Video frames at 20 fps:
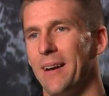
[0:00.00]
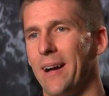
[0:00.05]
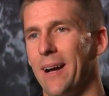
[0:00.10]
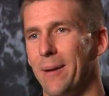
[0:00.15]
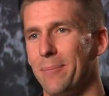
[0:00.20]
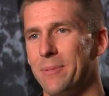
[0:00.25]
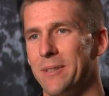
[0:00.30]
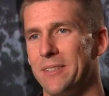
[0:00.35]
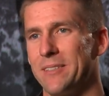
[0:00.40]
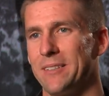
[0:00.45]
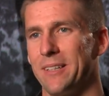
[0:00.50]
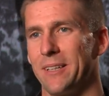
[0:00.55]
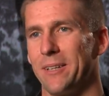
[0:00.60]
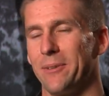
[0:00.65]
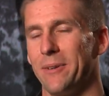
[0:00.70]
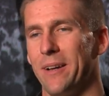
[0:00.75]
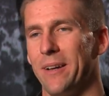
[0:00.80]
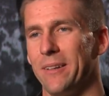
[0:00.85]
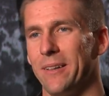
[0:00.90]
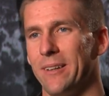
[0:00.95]
opt to
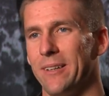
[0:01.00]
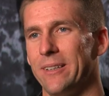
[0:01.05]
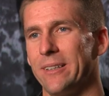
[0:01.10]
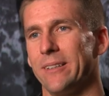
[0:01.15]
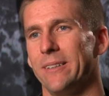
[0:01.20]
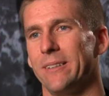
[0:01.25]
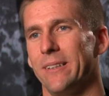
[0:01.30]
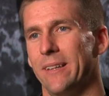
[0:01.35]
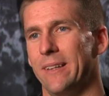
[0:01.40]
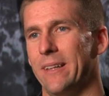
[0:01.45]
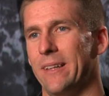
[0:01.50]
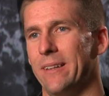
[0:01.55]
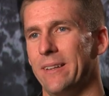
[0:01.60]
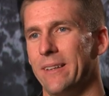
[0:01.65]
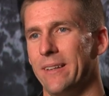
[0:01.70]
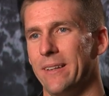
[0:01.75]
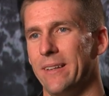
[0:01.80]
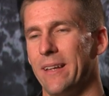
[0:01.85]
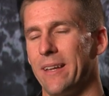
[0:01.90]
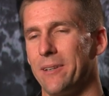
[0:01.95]
stick around longer, then,
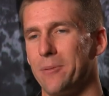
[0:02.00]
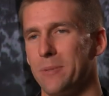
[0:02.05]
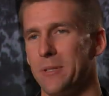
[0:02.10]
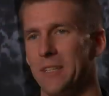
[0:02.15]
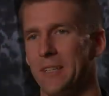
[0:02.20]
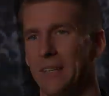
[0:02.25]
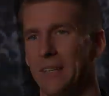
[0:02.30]
then that will be